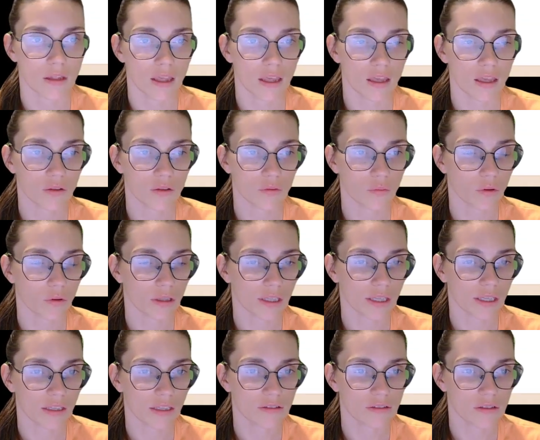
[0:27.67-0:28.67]
and
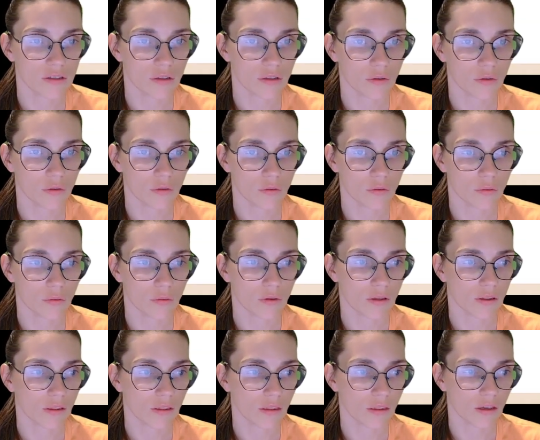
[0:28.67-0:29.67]
will lead
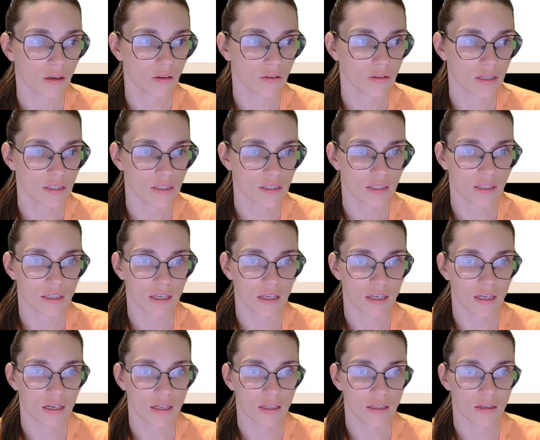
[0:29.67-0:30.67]
to their
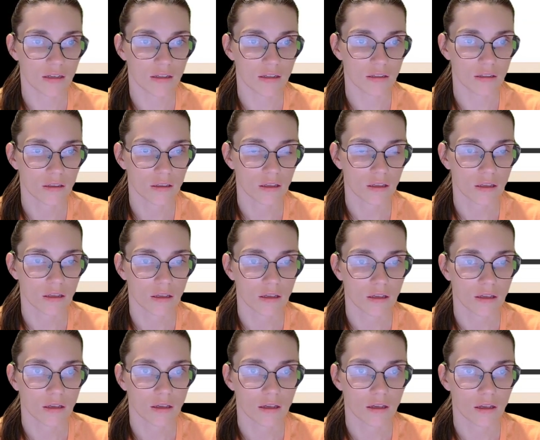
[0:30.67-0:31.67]
designated
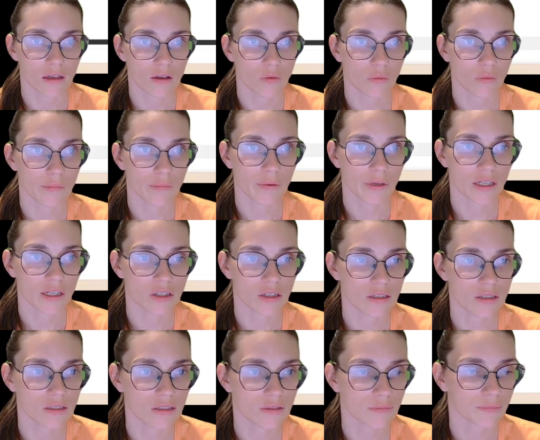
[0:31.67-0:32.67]
web
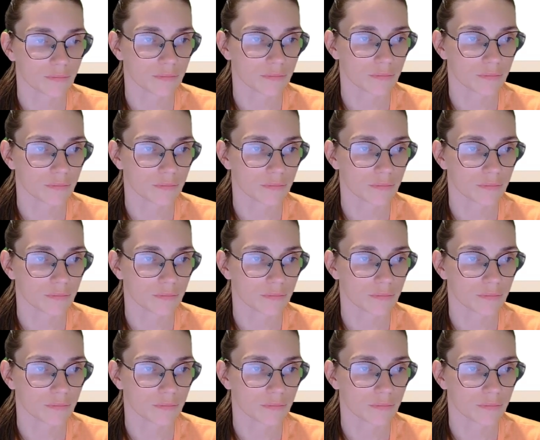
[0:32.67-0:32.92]
pages.